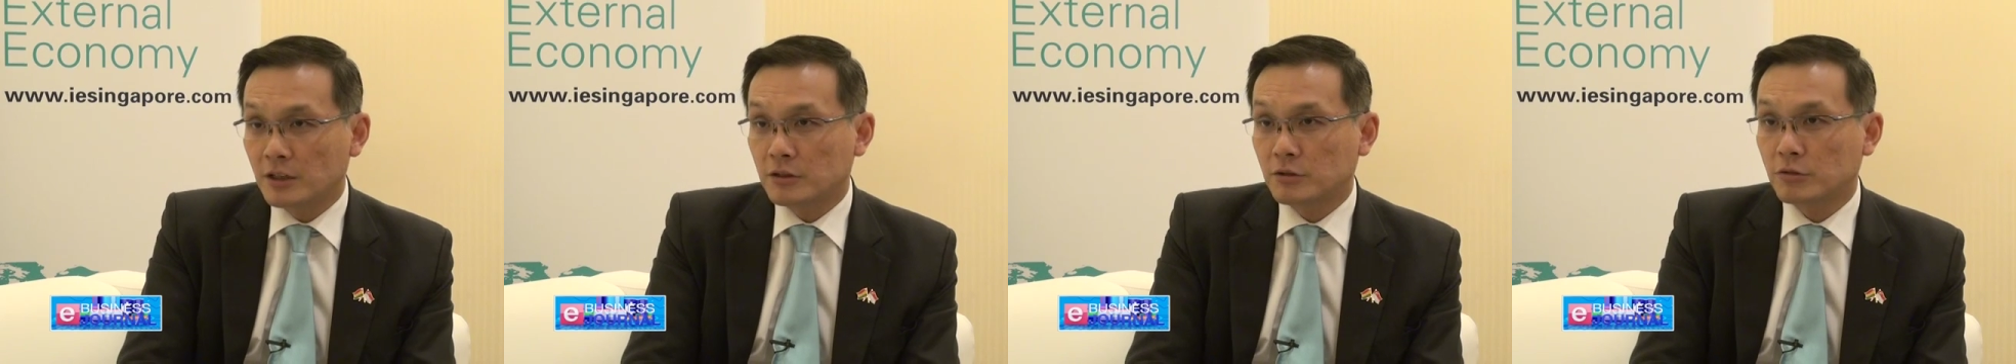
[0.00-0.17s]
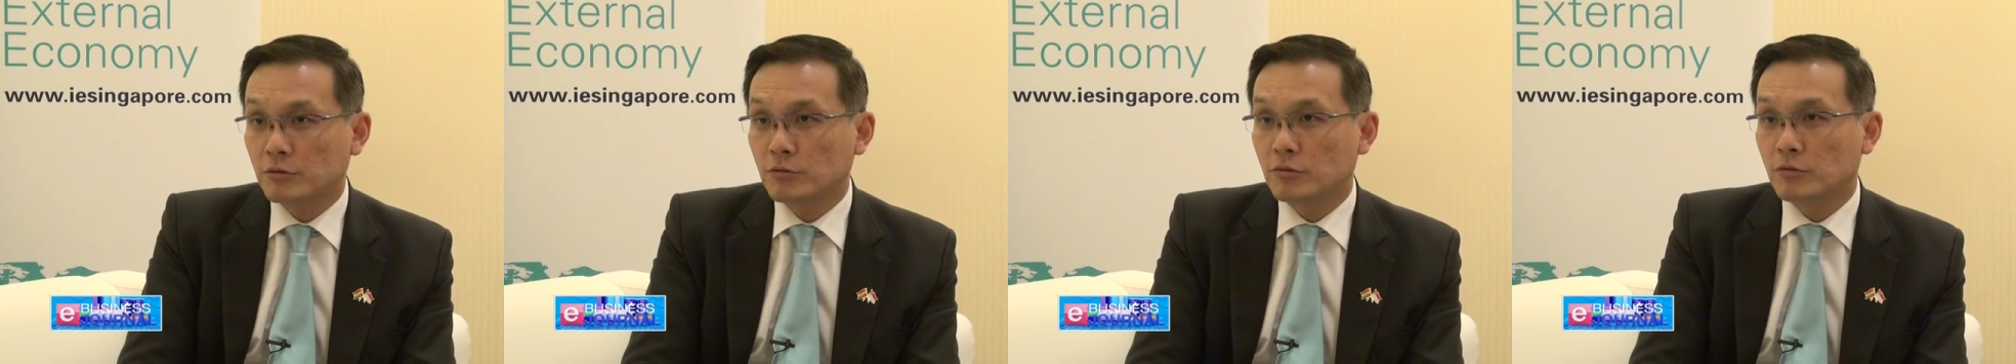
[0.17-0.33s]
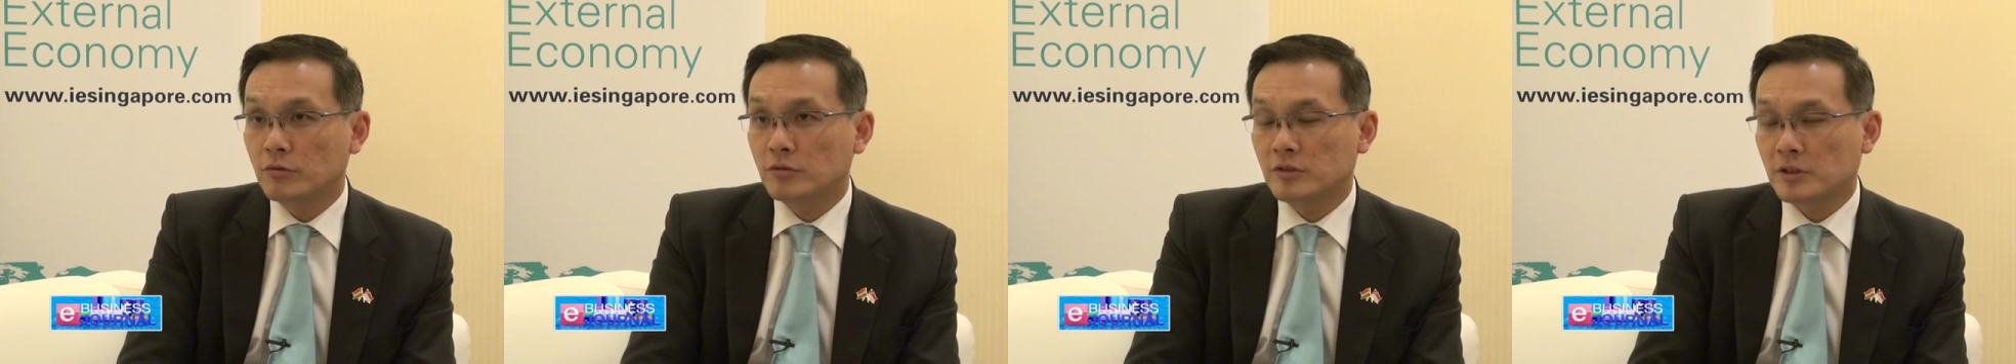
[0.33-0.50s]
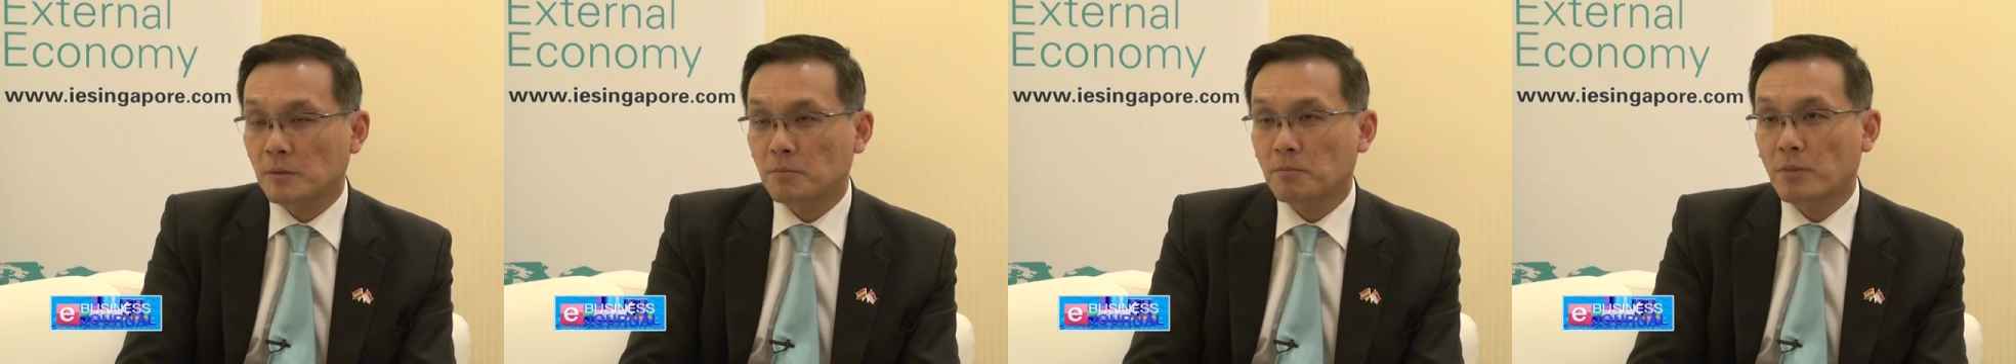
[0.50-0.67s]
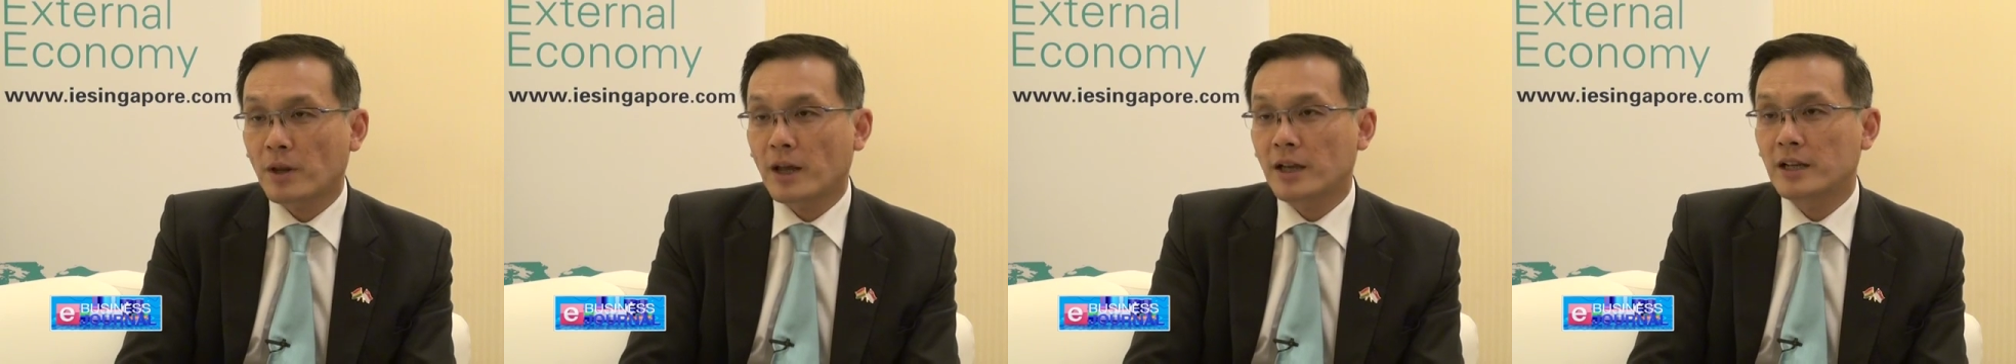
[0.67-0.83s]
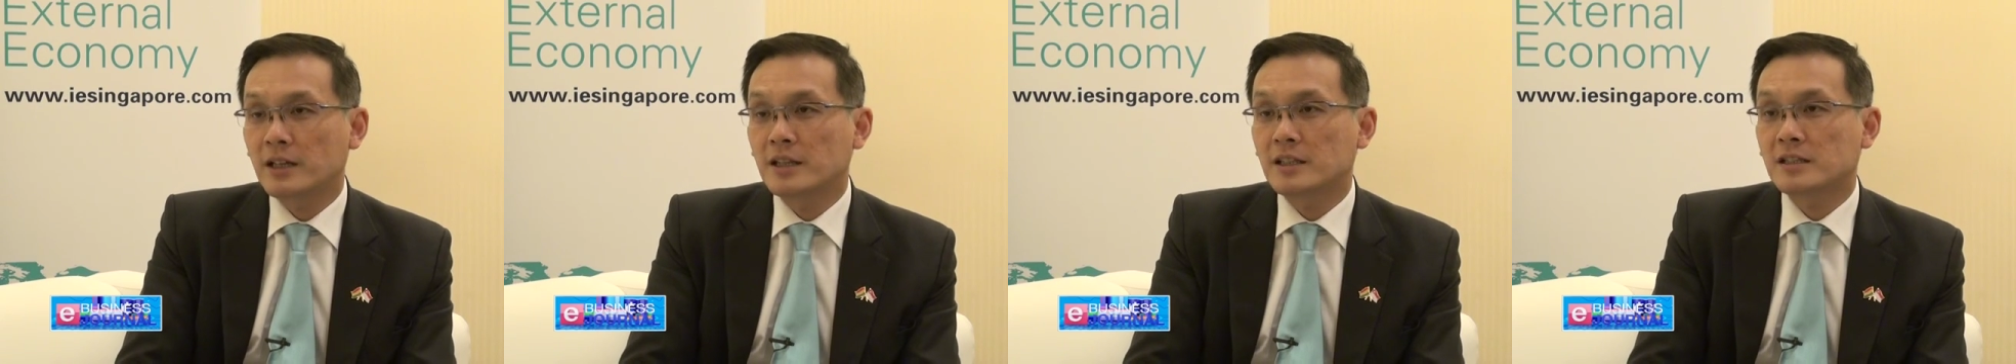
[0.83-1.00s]
to
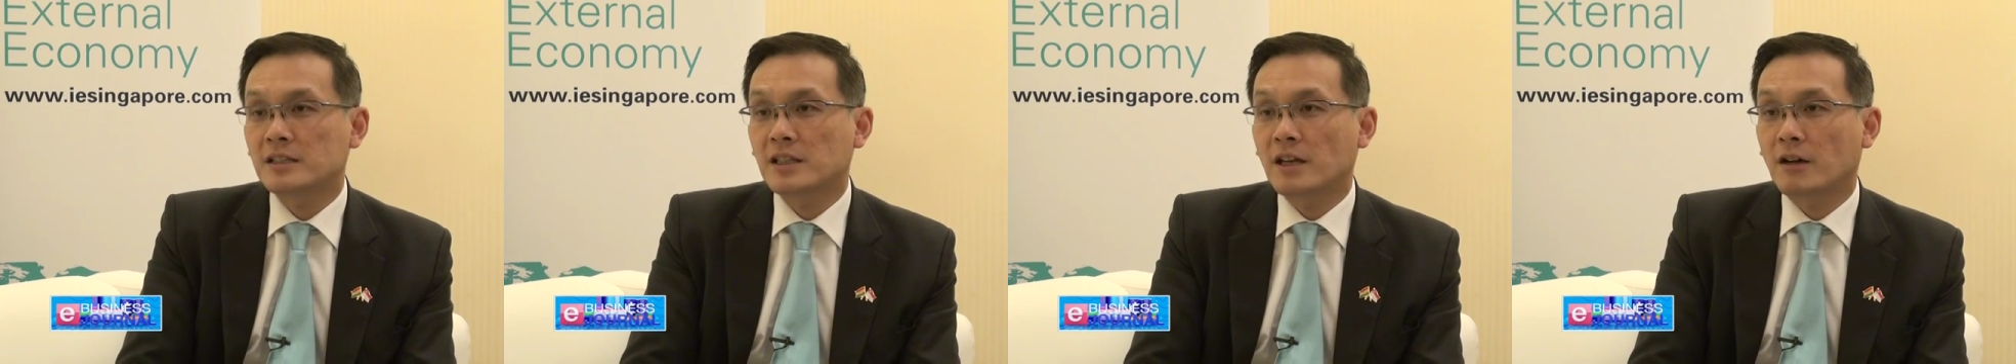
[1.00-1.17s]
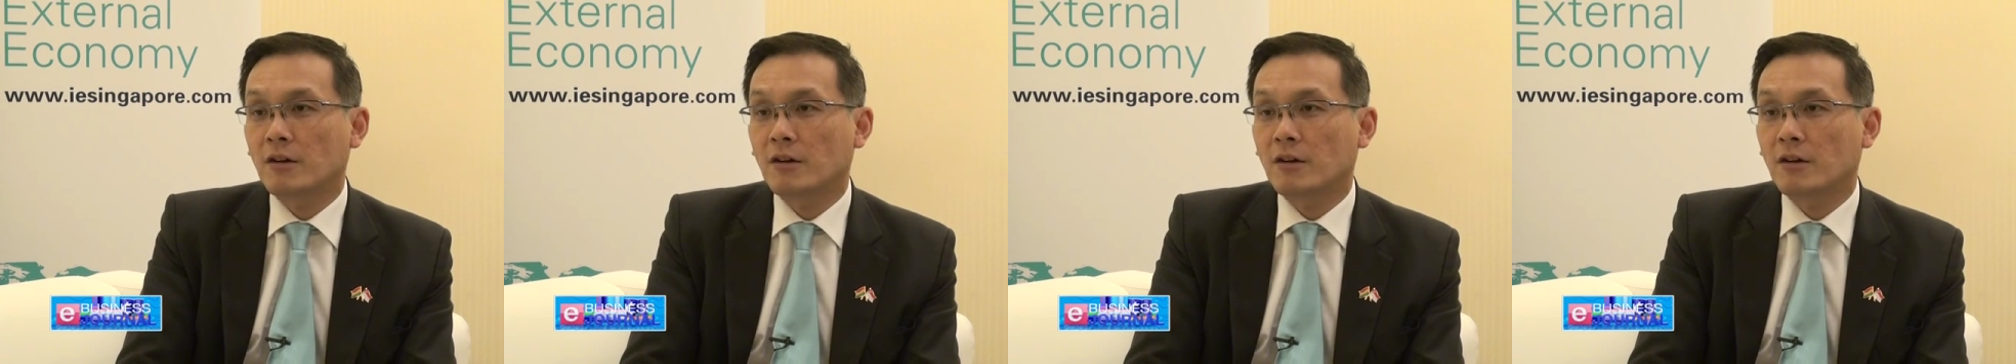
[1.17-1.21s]
supply these